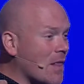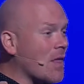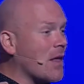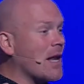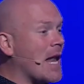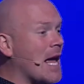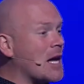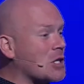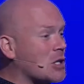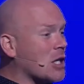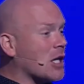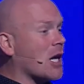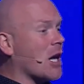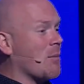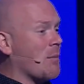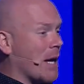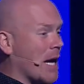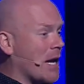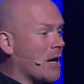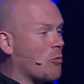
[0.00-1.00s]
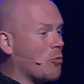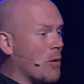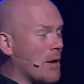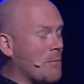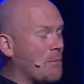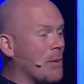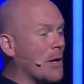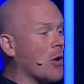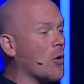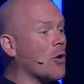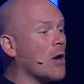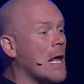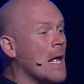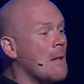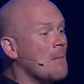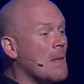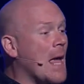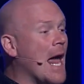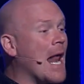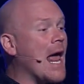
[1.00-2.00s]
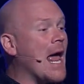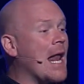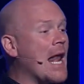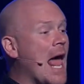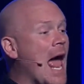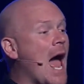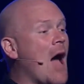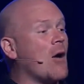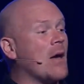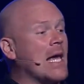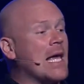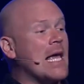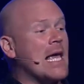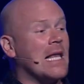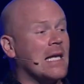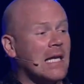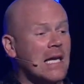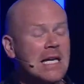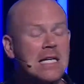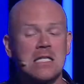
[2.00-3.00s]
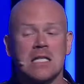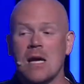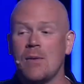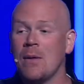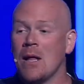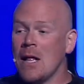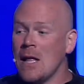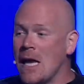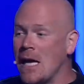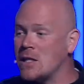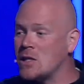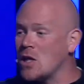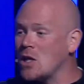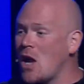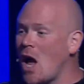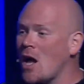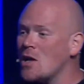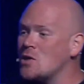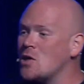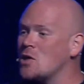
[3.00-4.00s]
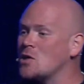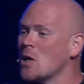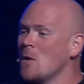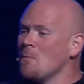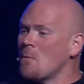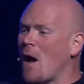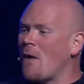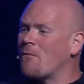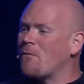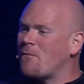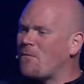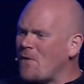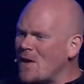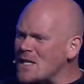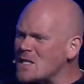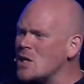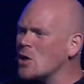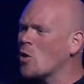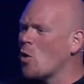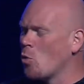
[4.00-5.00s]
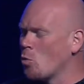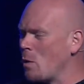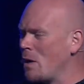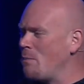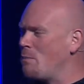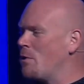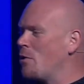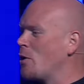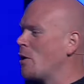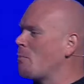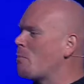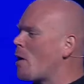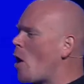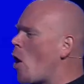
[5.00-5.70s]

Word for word: the nation can begin to rebuild, and, and how he, he leads them into not just a physical rebuilding, but